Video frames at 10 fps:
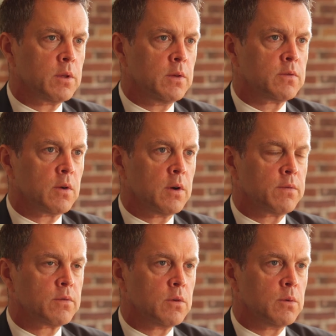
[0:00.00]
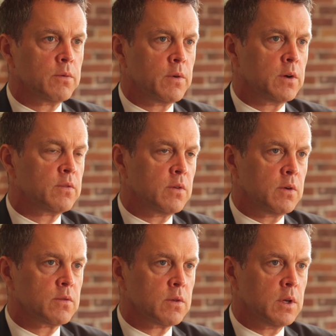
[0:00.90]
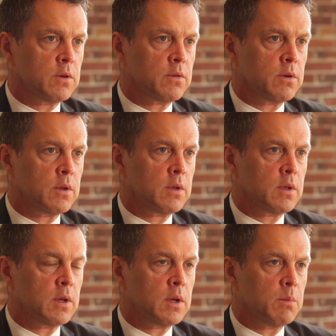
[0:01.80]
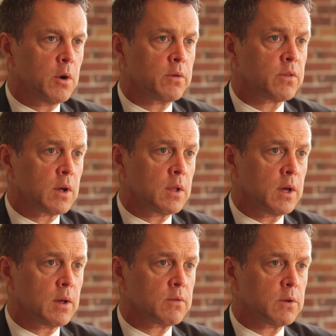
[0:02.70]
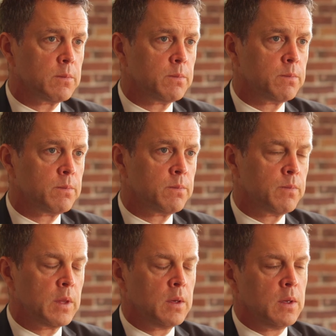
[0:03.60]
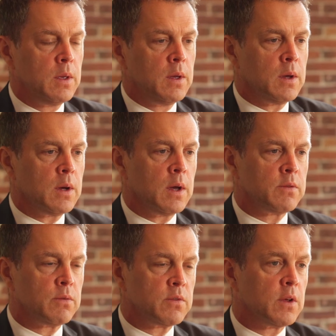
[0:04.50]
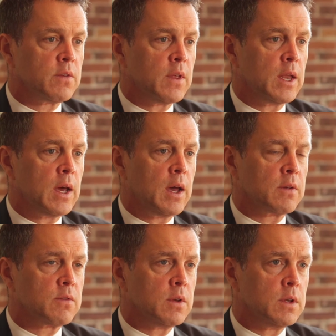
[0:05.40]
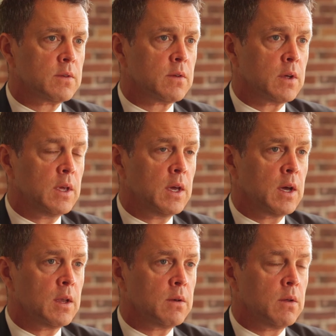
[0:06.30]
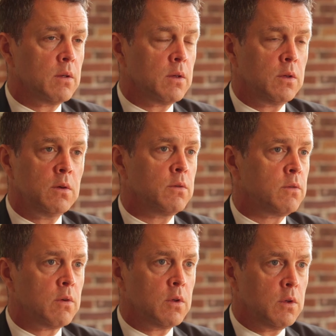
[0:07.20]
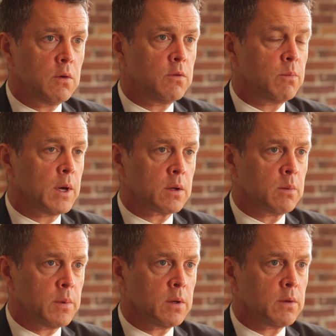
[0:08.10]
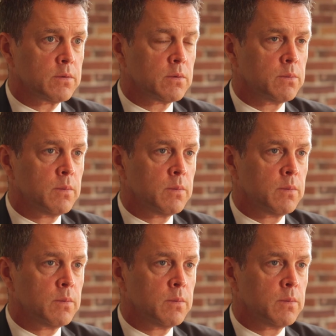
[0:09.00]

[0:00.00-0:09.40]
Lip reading: police officer who was very seriously injured in a motorcycle accident. As a result of that accident, he had huge medical bills.